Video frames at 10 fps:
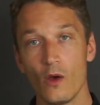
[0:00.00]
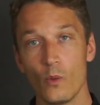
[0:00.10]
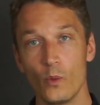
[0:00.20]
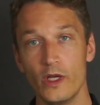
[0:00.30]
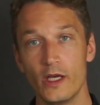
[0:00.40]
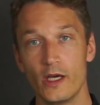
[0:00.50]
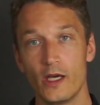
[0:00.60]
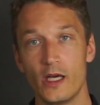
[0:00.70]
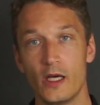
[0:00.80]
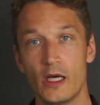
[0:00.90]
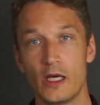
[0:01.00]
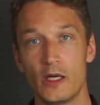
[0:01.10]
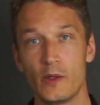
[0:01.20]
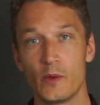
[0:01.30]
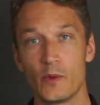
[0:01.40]
We
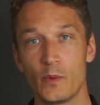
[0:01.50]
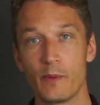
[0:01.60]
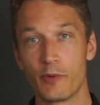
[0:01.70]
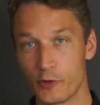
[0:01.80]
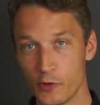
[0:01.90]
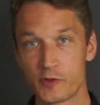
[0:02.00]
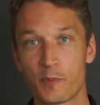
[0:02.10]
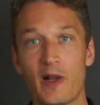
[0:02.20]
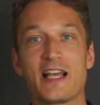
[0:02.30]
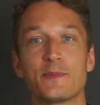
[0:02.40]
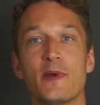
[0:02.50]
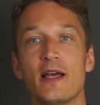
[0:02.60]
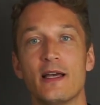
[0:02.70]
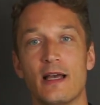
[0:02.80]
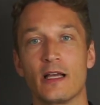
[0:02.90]
produce
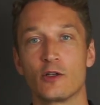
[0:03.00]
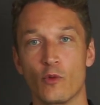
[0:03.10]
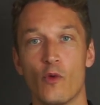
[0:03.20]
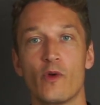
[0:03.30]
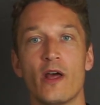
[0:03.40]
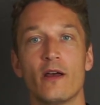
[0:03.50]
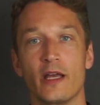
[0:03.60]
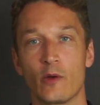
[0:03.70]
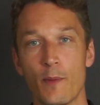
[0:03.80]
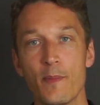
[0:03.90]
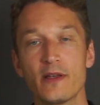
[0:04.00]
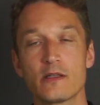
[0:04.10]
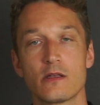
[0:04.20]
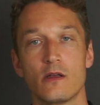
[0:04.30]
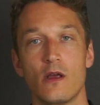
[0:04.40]
plasma and corona equipment,